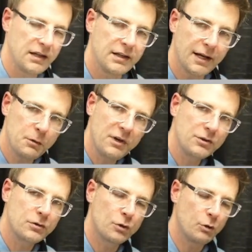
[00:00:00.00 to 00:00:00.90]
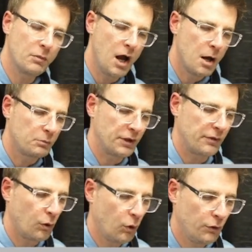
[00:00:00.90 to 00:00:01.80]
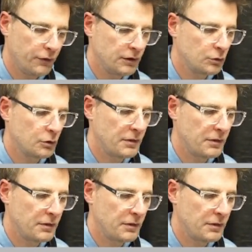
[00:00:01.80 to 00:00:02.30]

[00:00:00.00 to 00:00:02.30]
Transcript: Get a metronome, play the whole thing to a